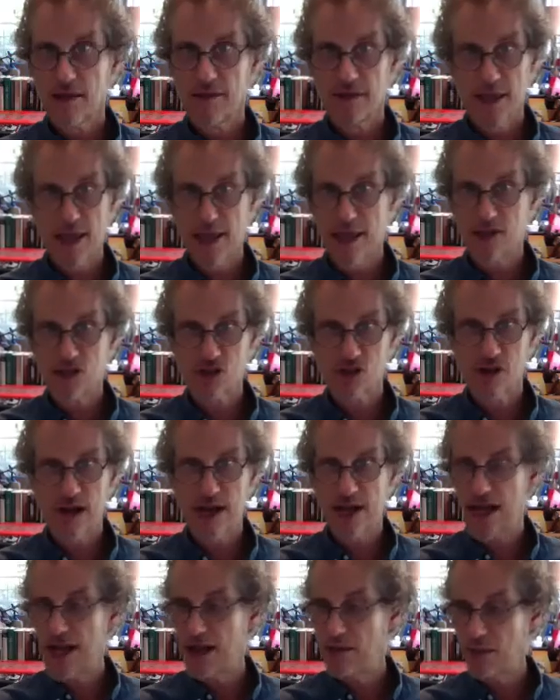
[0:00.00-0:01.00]
yeah. So
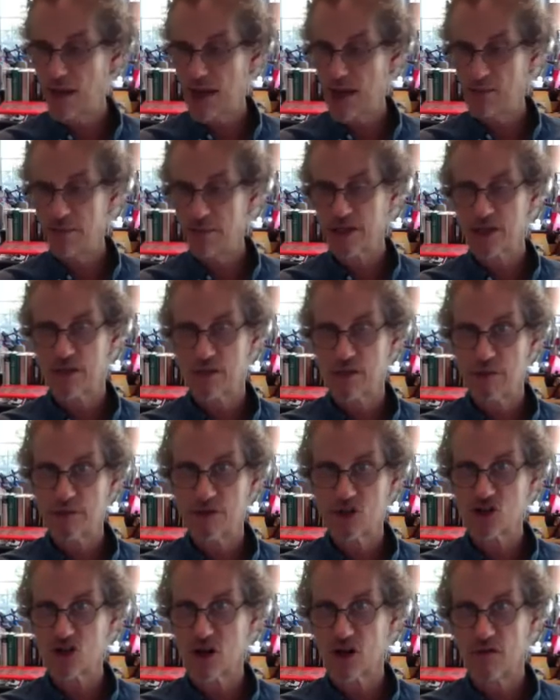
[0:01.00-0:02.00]
I picked them up
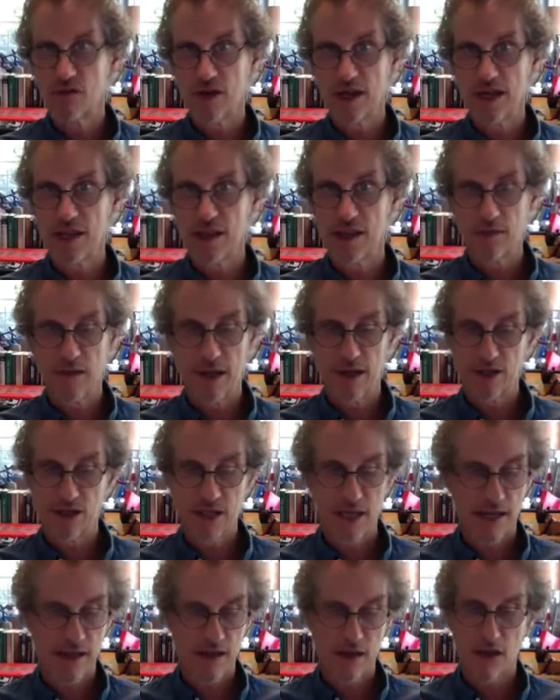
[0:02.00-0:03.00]
and started reading them, and I was
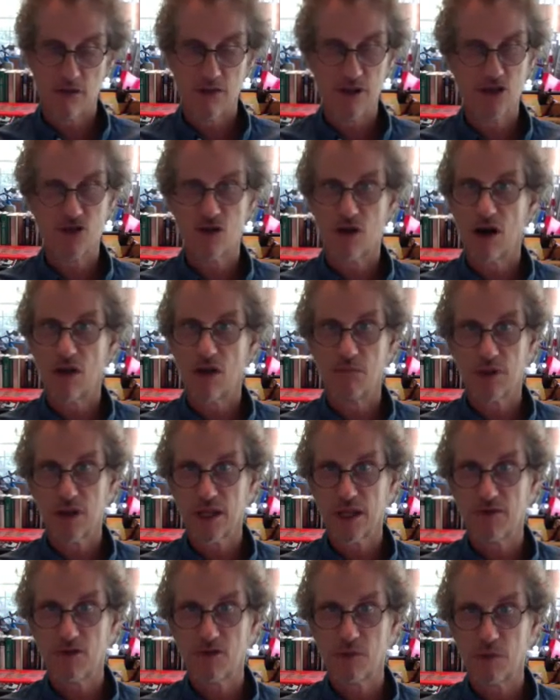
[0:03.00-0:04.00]
like, oh, these are
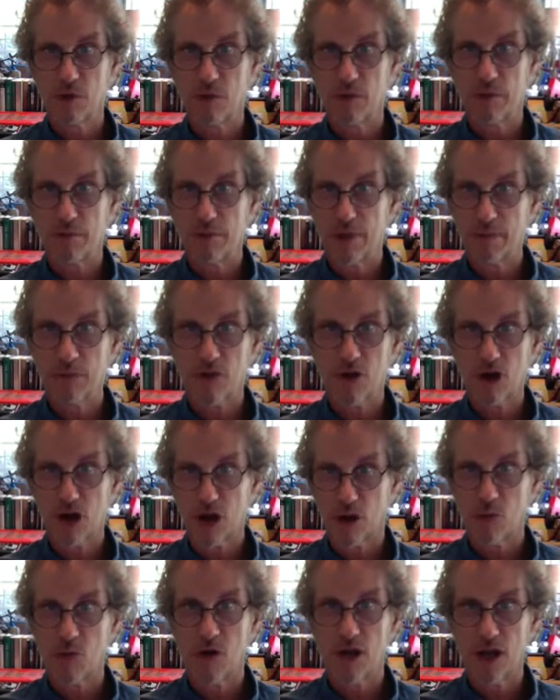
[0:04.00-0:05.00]
unbelievable, but people are
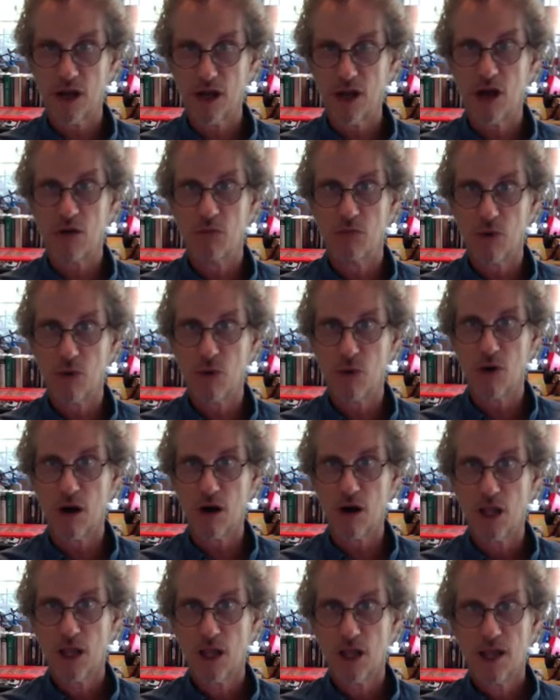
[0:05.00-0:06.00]
going to want to know
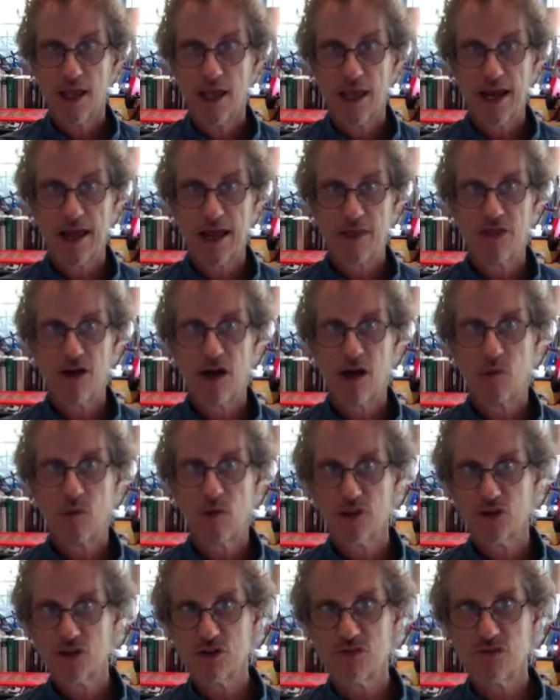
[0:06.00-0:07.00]
more. And I thought,
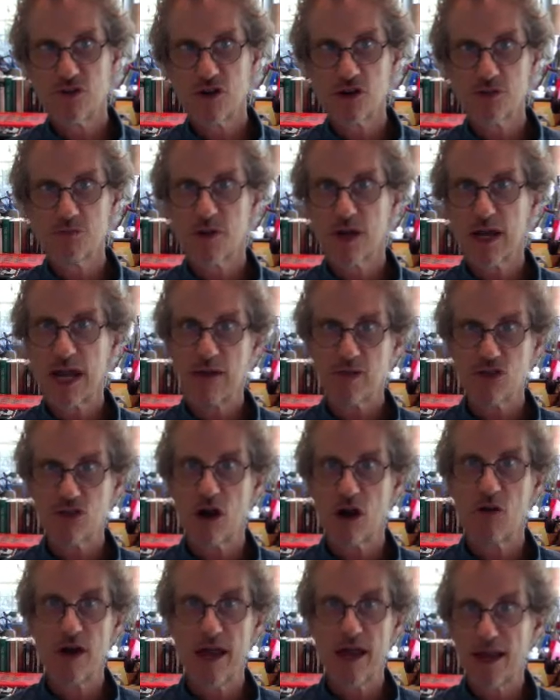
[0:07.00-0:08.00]
well, as a first book, I was
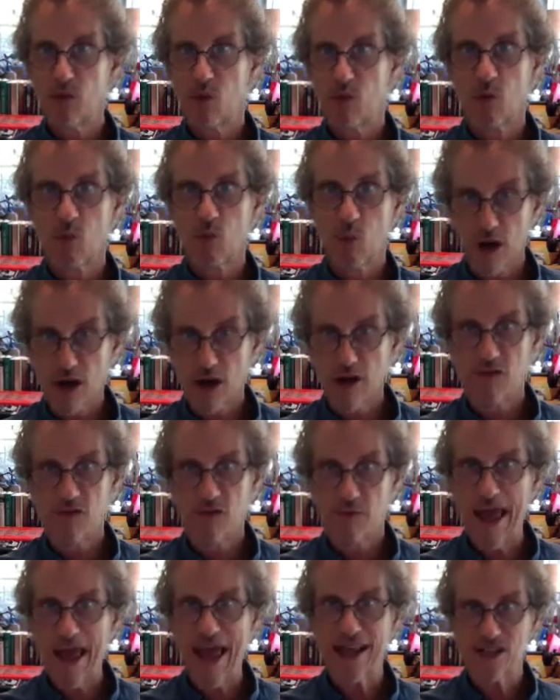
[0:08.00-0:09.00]
already working for
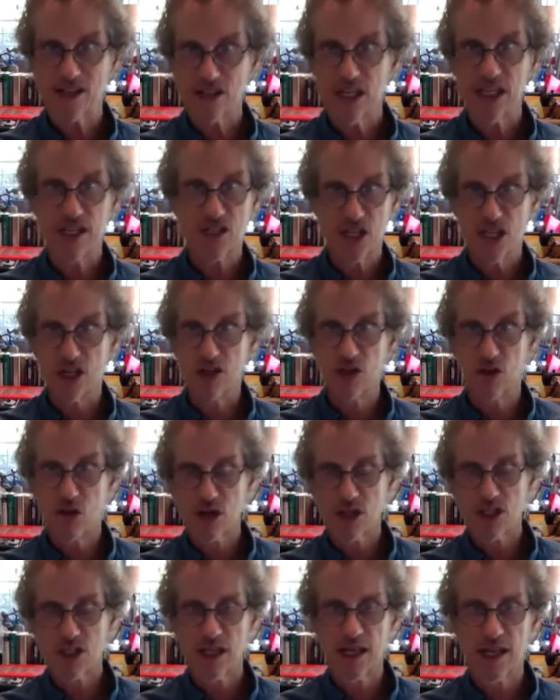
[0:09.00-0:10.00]
magazines in New
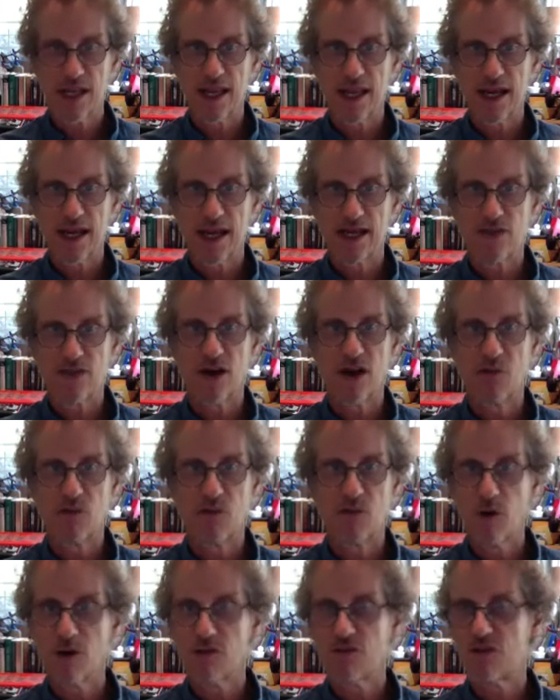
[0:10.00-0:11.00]
York City, and I thought,
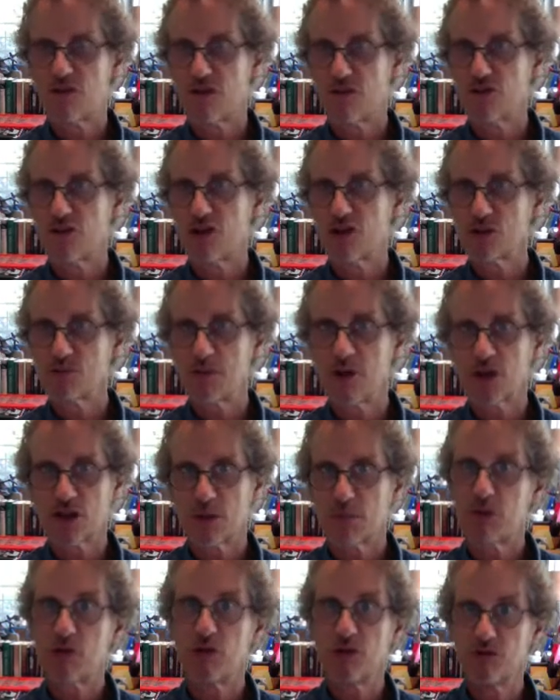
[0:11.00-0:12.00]
well, for a first book to
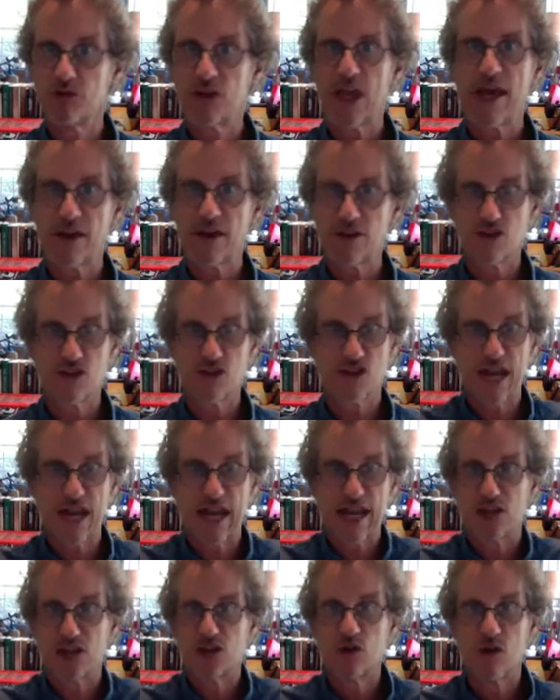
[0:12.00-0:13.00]
prove to editors that I
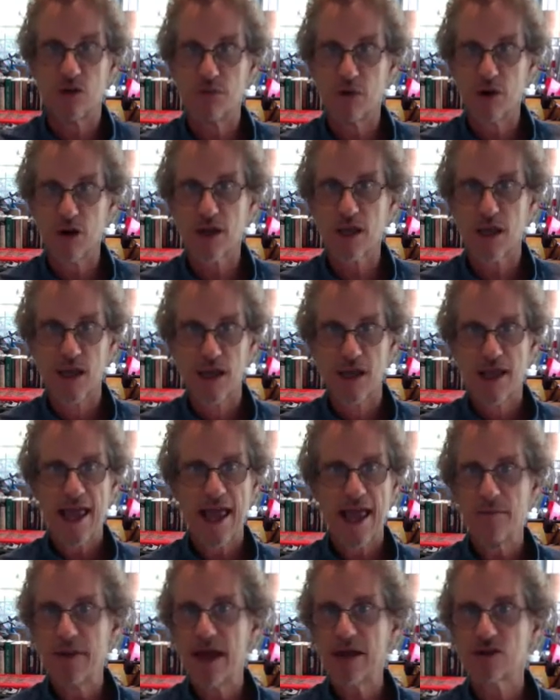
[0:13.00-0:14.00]
could do a book,
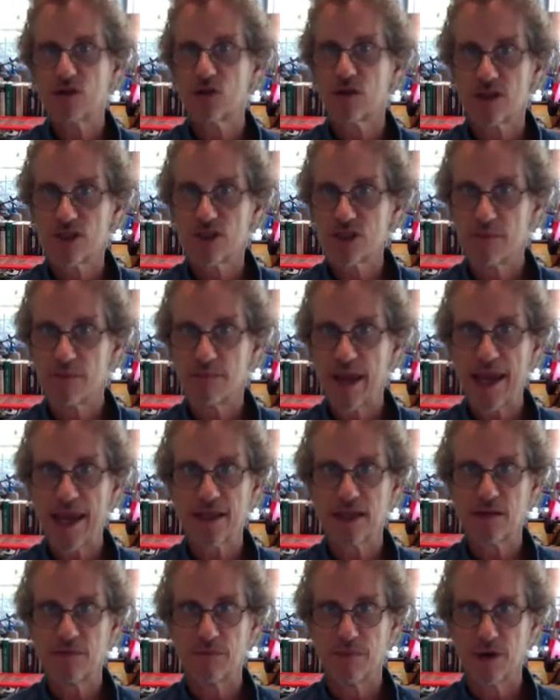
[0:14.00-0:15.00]
how about doing this
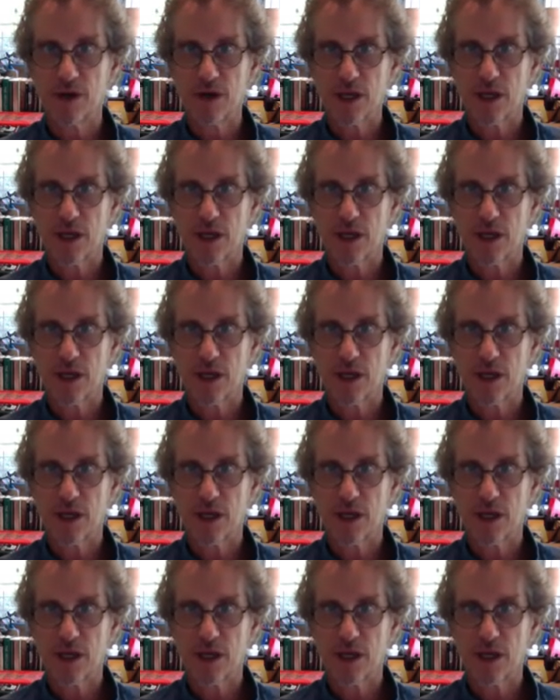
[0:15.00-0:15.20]
companion book?